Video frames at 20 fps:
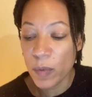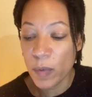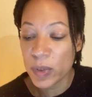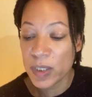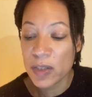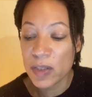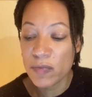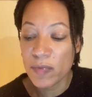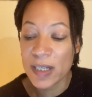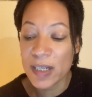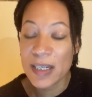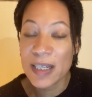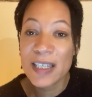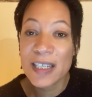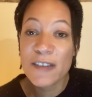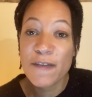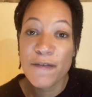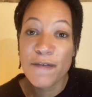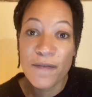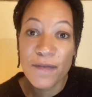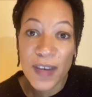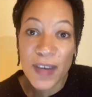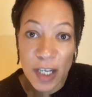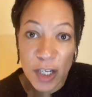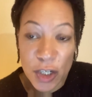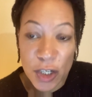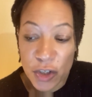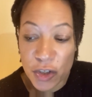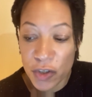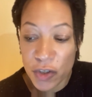what is written is
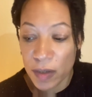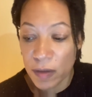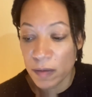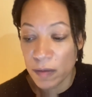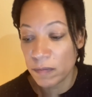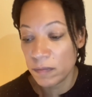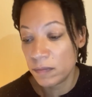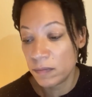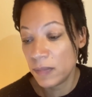fiction,